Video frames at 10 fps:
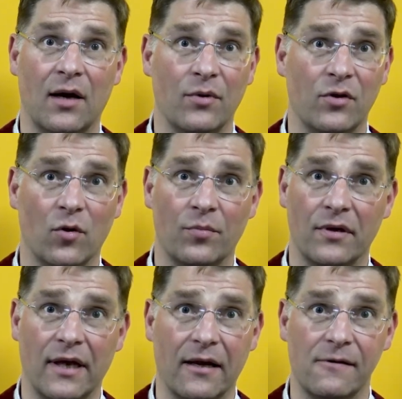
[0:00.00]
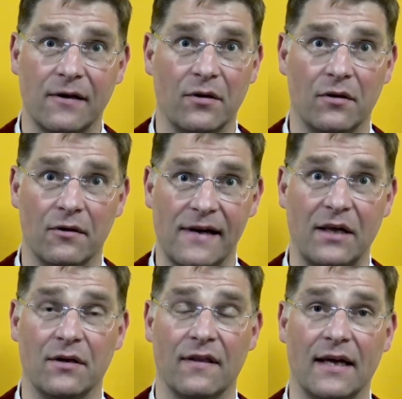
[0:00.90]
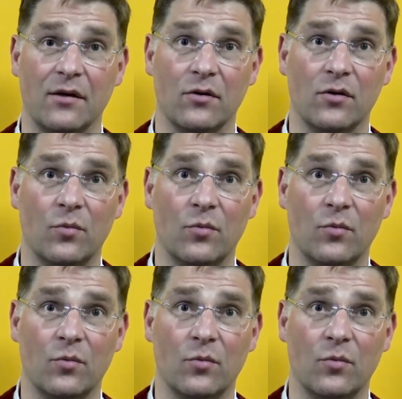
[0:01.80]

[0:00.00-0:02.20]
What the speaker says: With all predictions suggesting that's going to